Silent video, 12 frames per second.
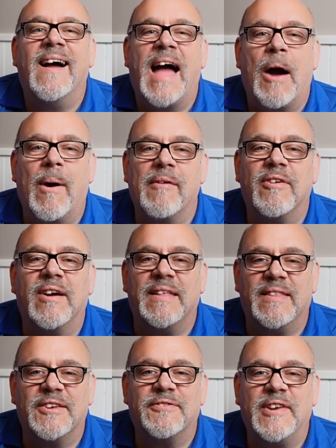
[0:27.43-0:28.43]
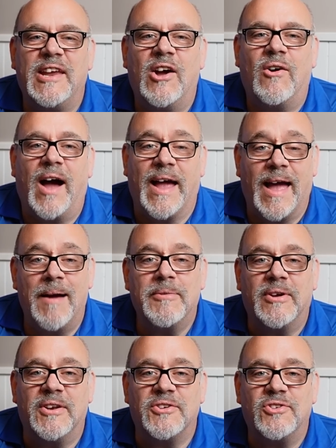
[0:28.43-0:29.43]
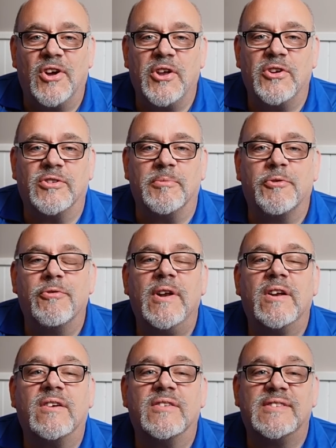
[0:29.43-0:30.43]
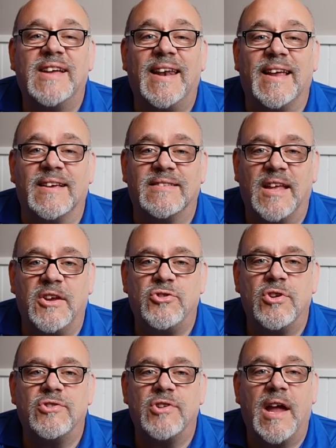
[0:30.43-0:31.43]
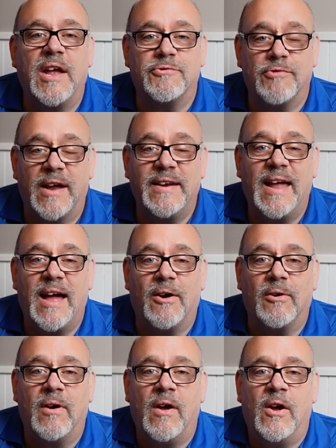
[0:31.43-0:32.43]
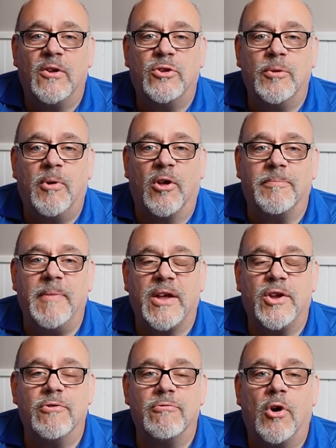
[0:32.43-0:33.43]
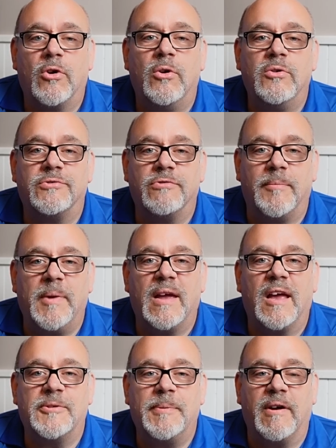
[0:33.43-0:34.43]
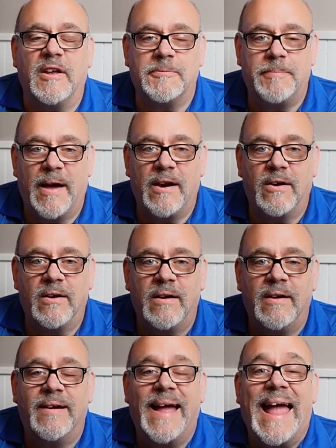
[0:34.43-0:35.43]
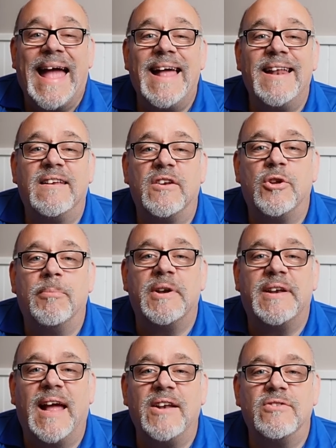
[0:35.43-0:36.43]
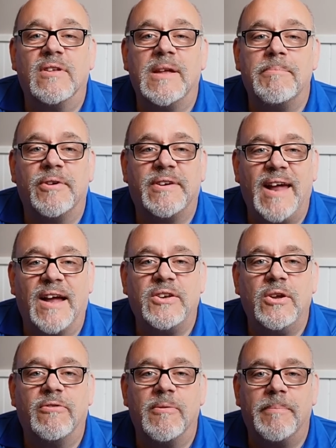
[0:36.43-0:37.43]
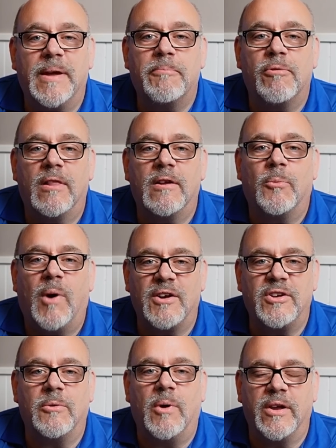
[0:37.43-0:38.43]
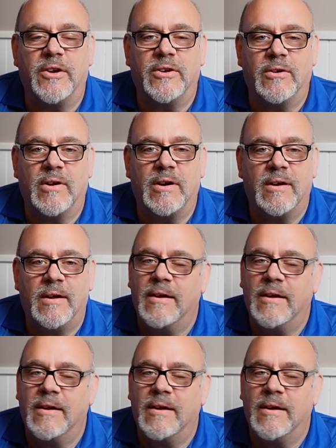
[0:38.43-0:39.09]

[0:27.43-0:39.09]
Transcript: However, in this video, I am going to show you some critical settings that you should change right now to both make your Roku streaming experience better and to potentially protect you from Big Brother watching what you're doing.